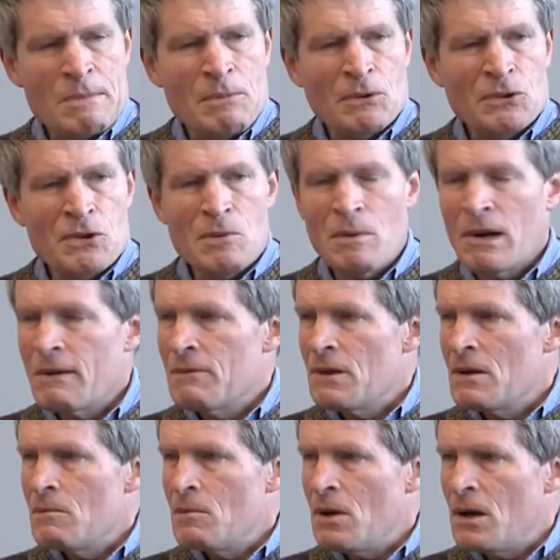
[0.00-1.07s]
people do whatever
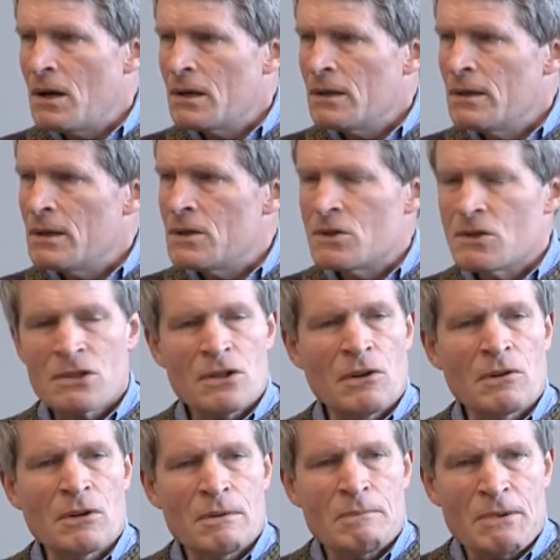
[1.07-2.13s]
they want and then just
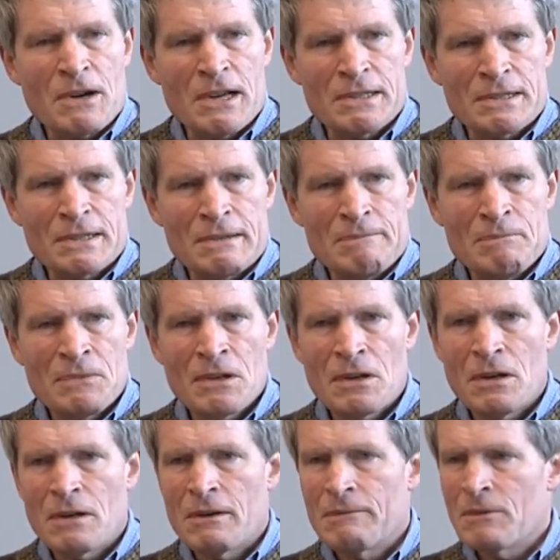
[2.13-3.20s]
go to the president
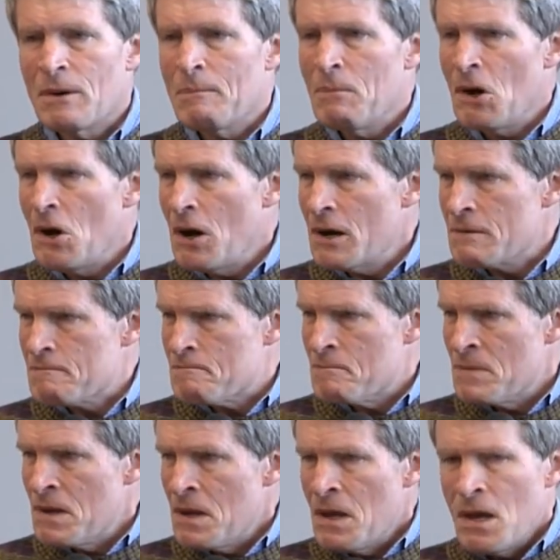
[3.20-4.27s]
uh, for a pardon.
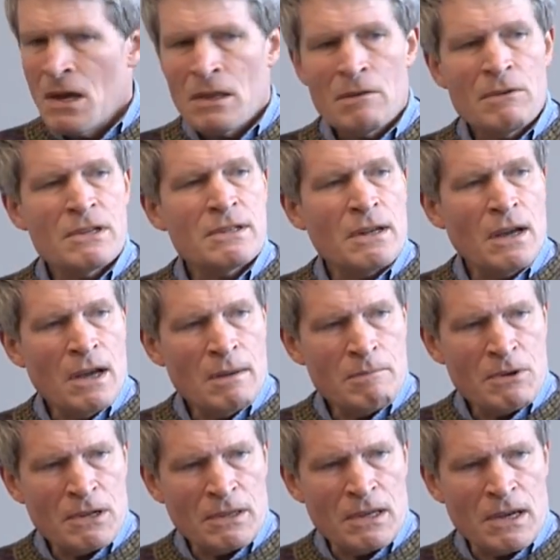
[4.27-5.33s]
The reason I
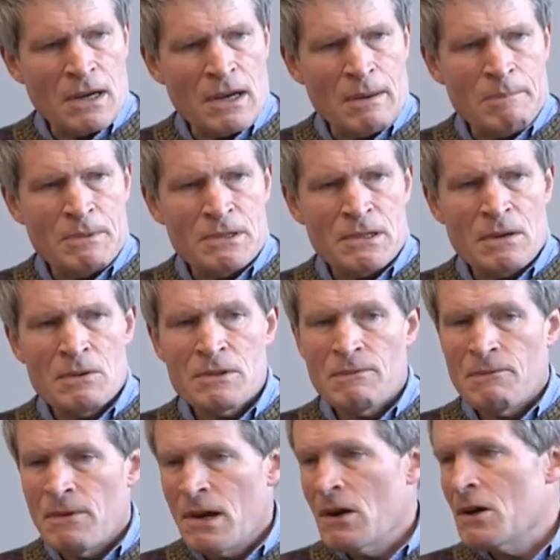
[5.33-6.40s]
bring that up is I was
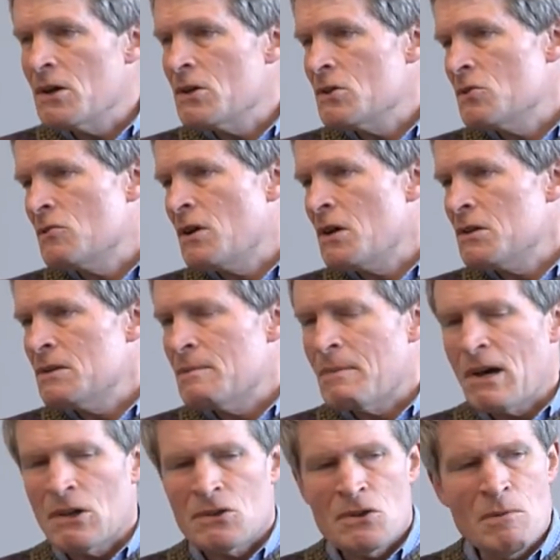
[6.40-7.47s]
very distressed
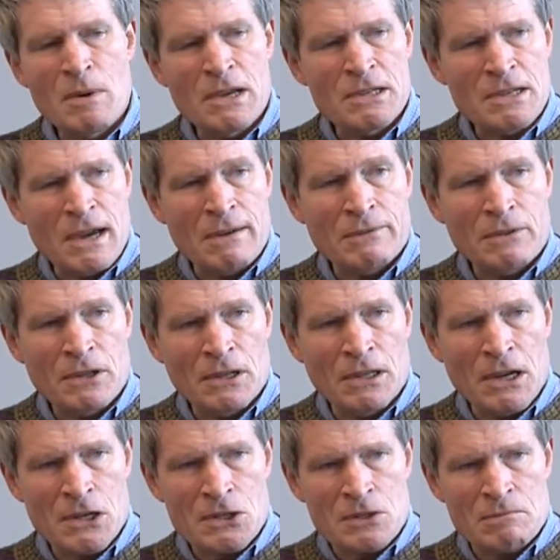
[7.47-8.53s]
about two weeks after the
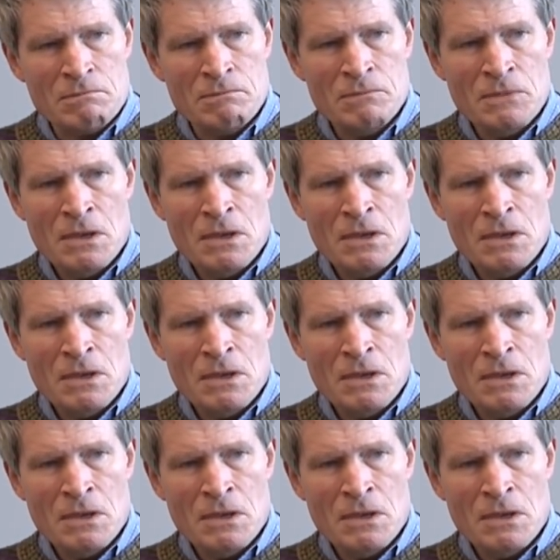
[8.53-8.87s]
election